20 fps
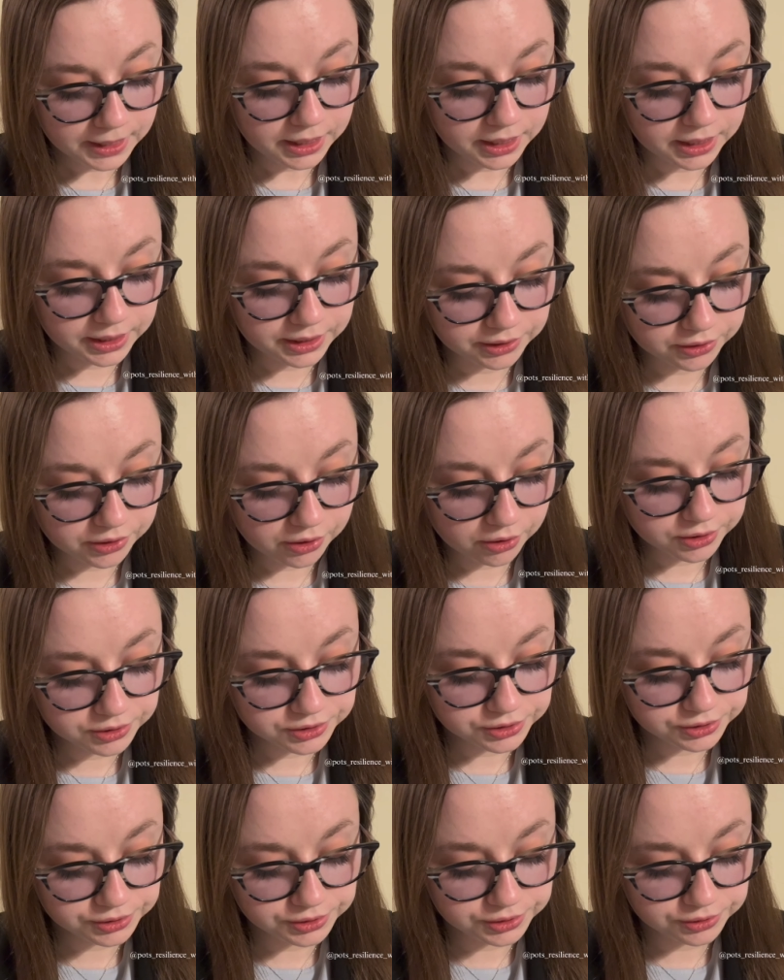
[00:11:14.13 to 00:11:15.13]
It
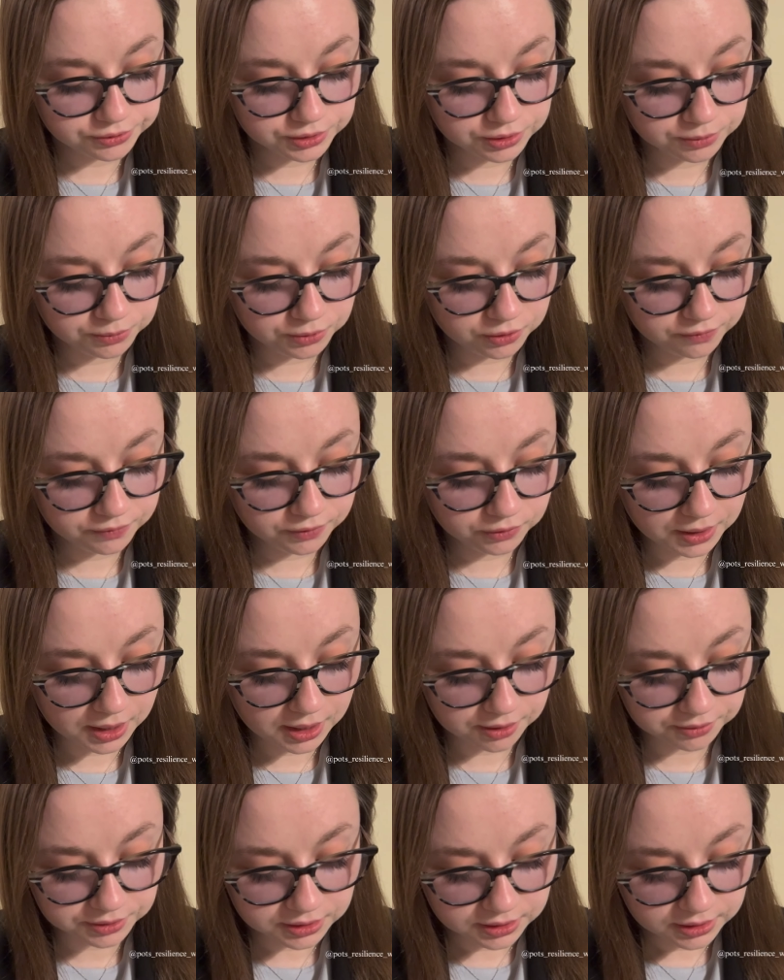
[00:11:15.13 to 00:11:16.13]
encourages you to move
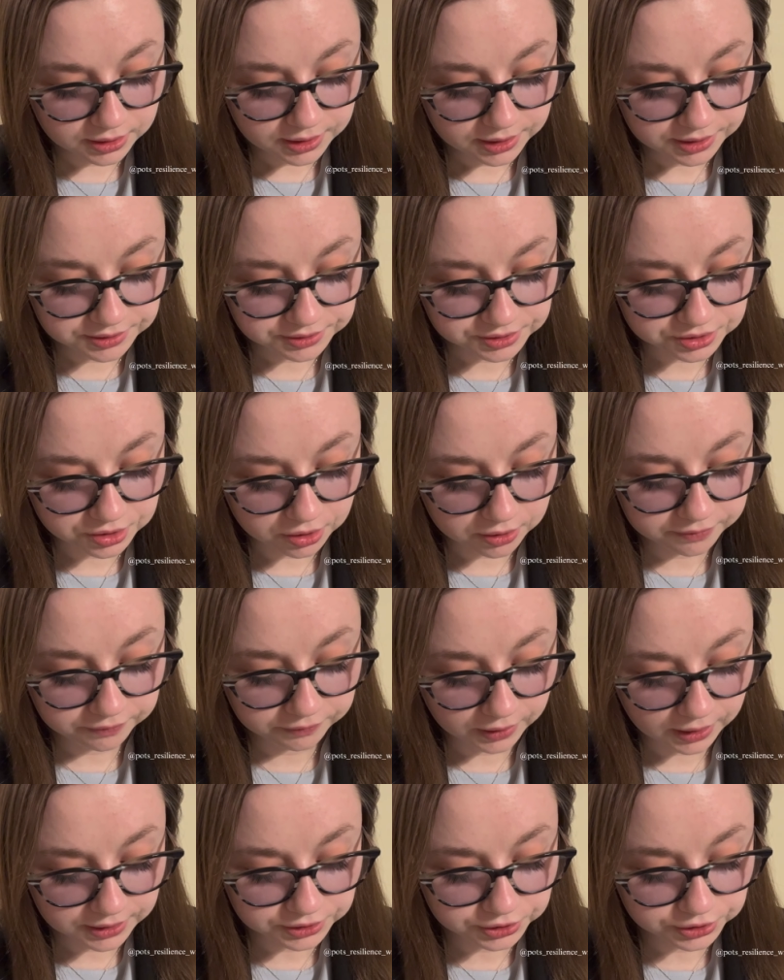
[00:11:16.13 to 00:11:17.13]
around and start
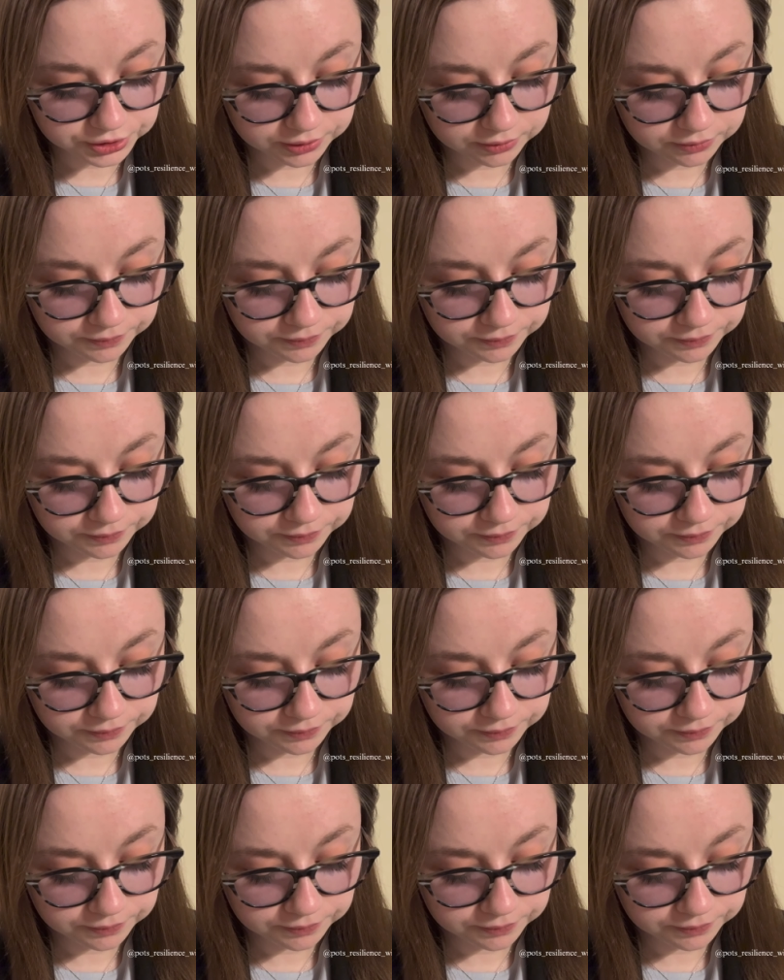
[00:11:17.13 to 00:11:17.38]
fresh.